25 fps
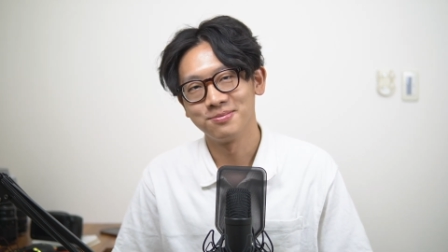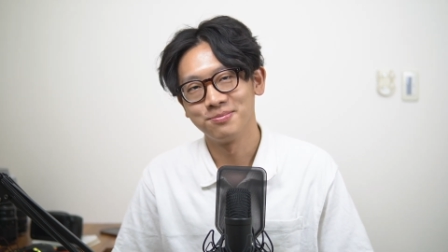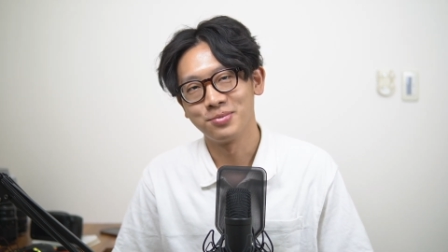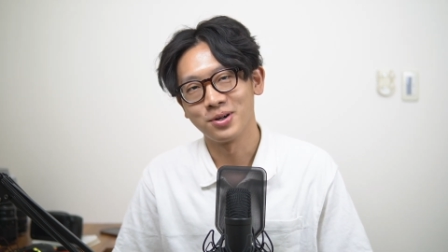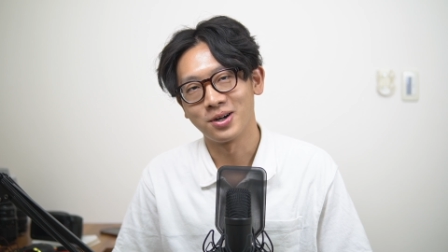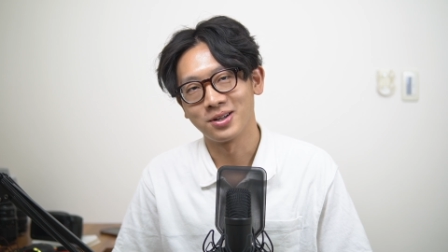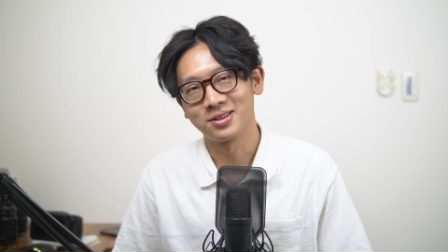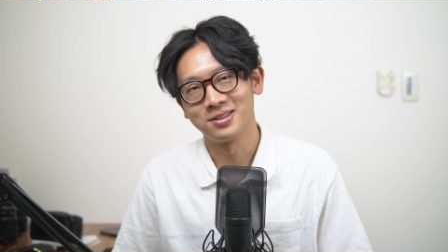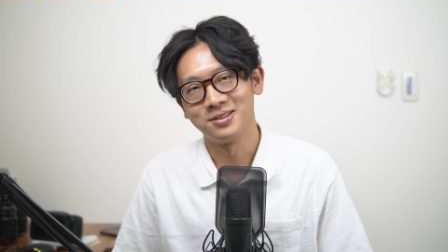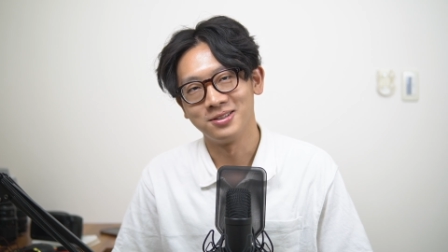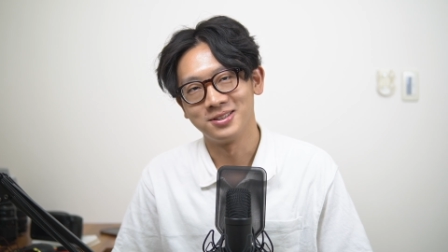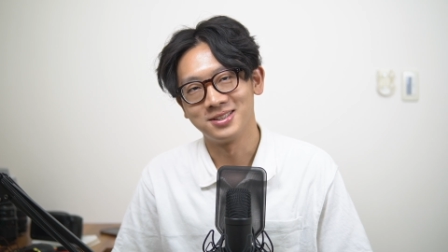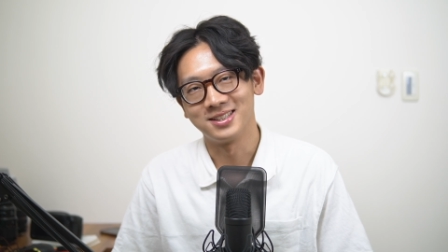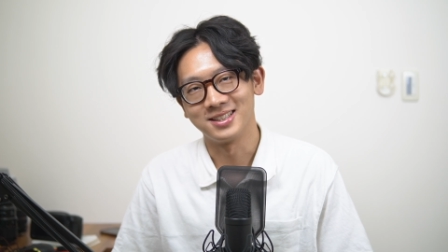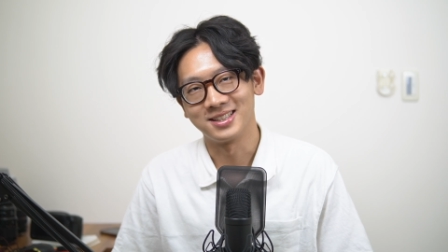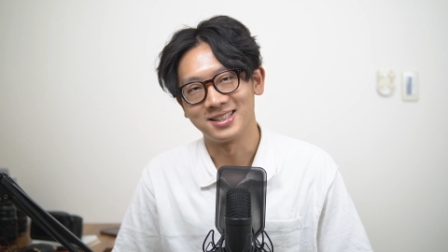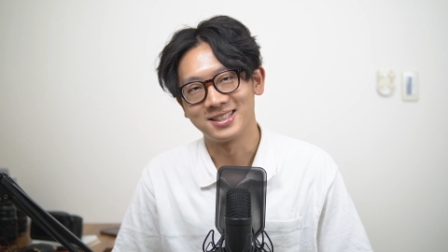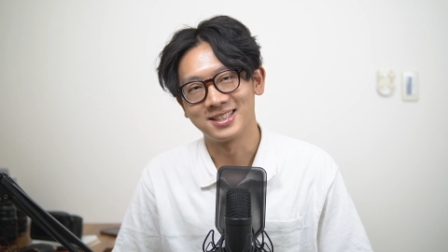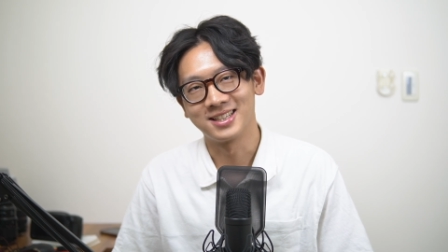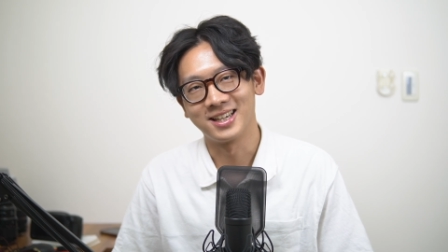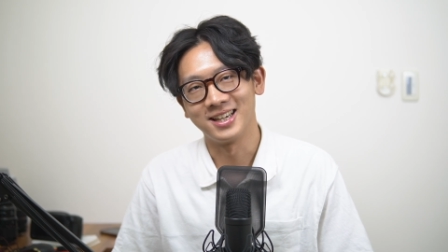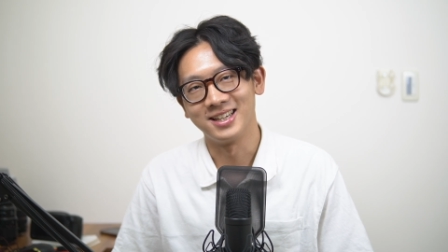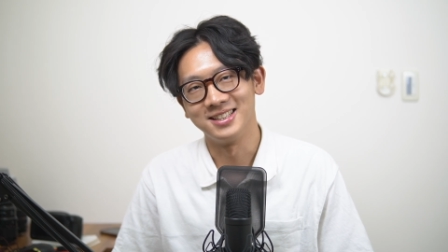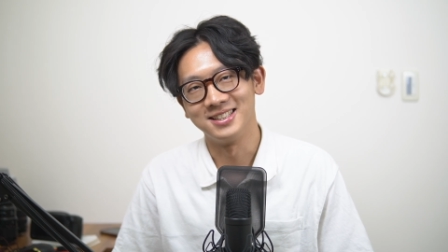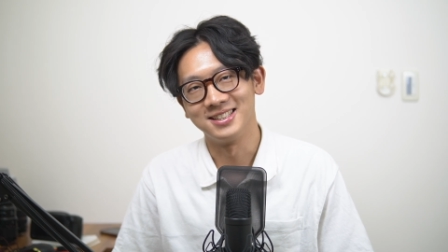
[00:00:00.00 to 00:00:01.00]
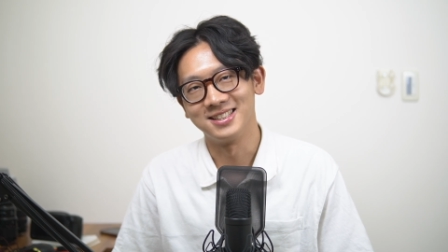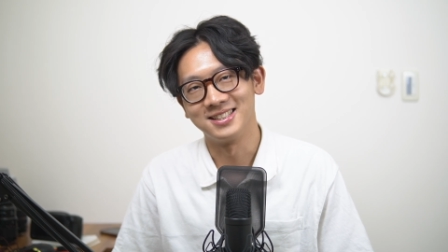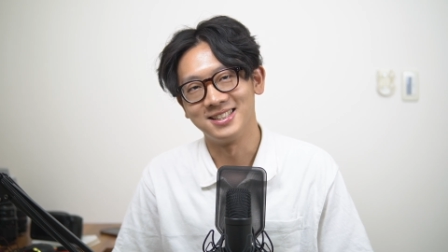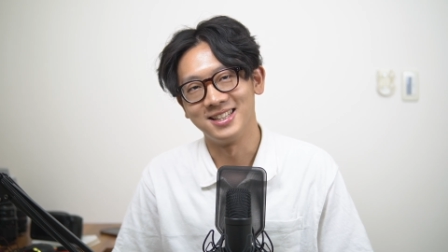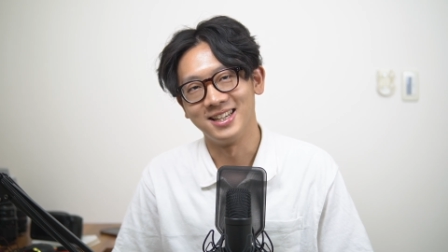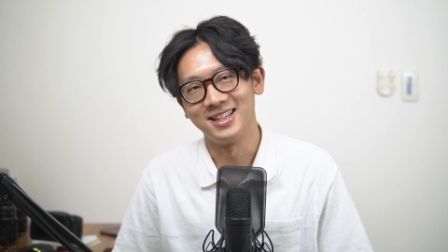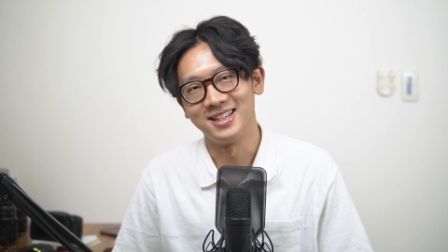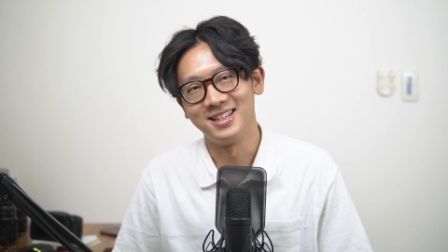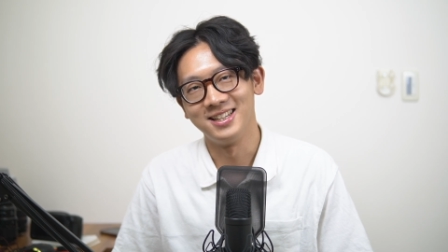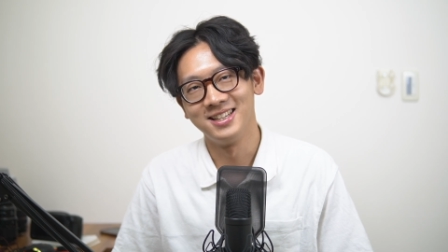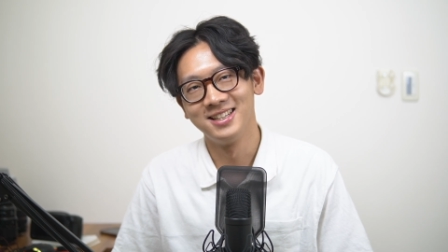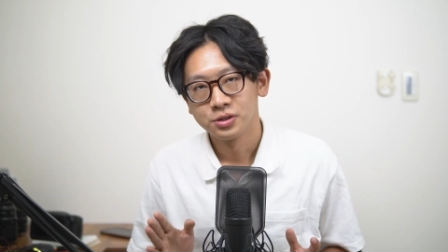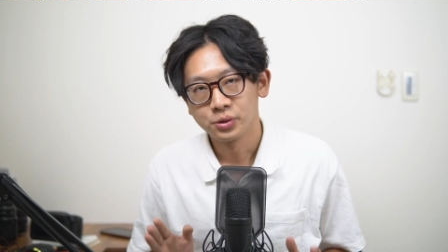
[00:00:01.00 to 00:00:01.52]
bought the 6K
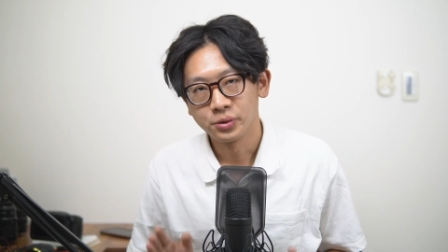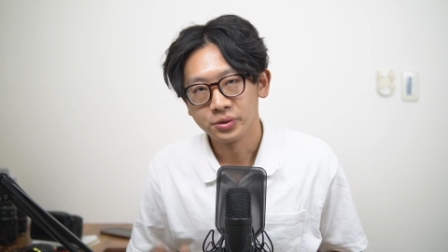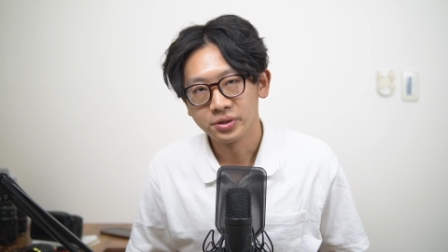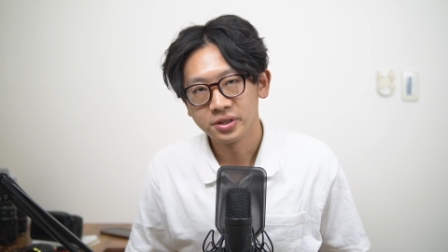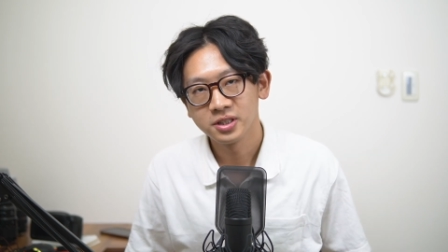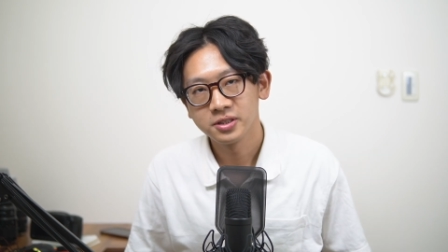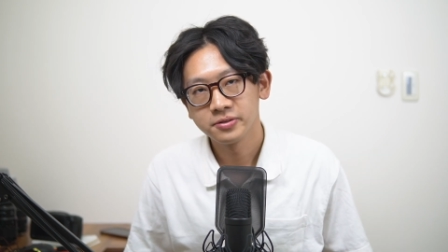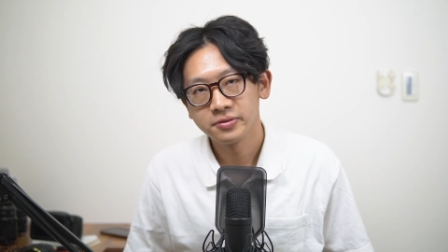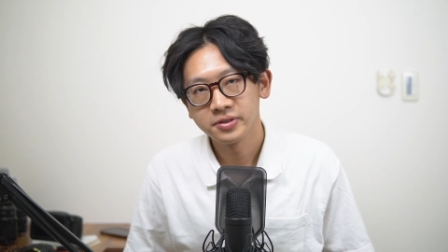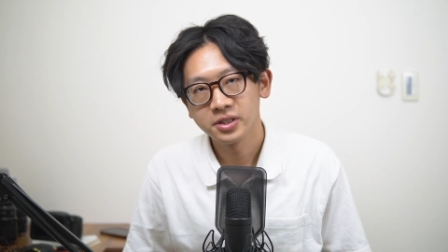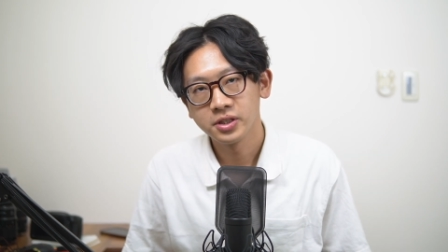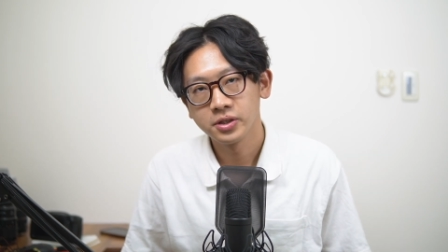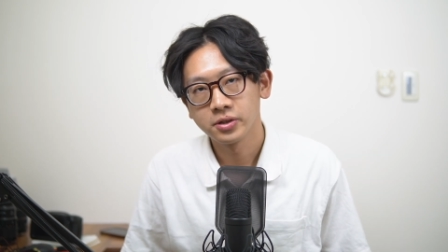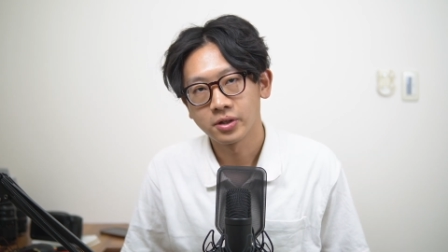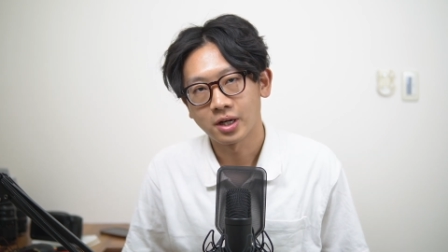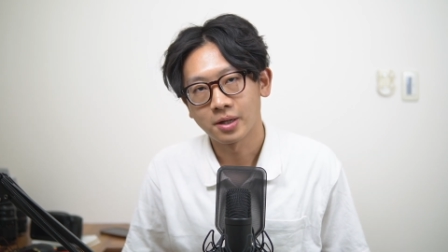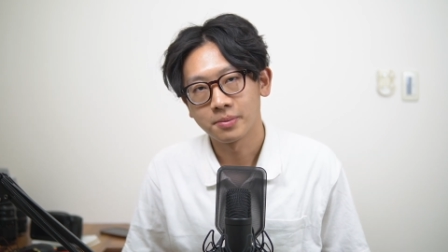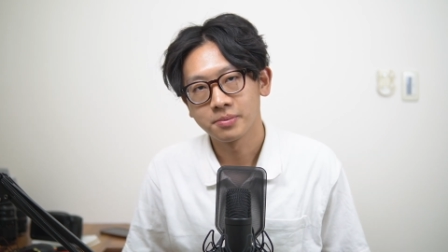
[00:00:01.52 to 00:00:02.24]
instead. So in this video,